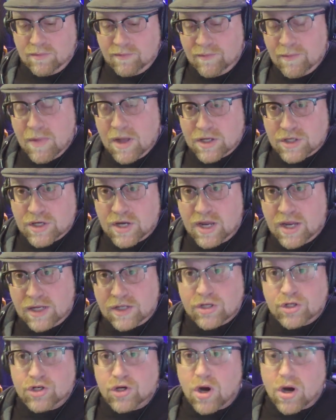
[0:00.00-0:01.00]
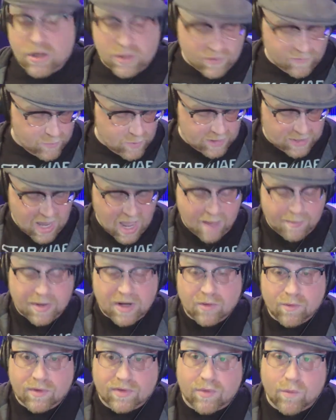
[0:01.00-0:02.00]
much in charge of what's
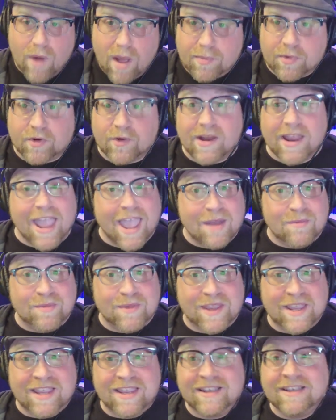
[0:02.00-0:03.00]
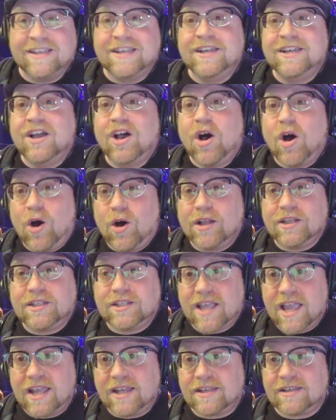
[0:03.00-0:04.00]
happening with the weaponry and be on
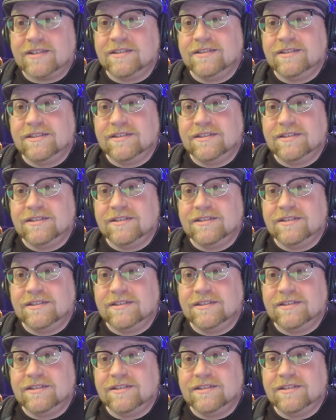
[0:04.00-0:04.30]
set